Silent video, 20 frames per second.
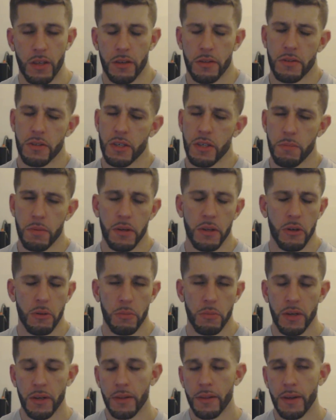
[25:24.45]
could see
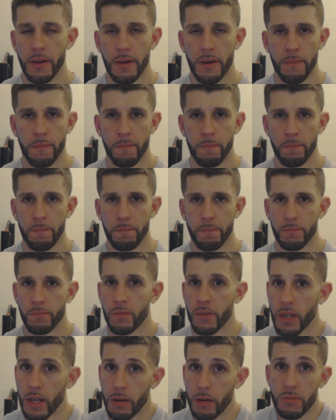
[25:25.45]
Peterman in there.
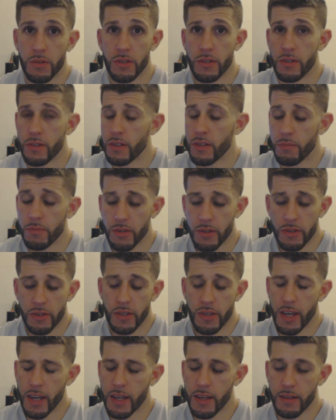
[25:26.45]
I'm just
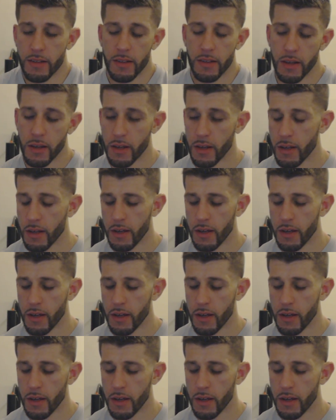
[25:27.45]
saying.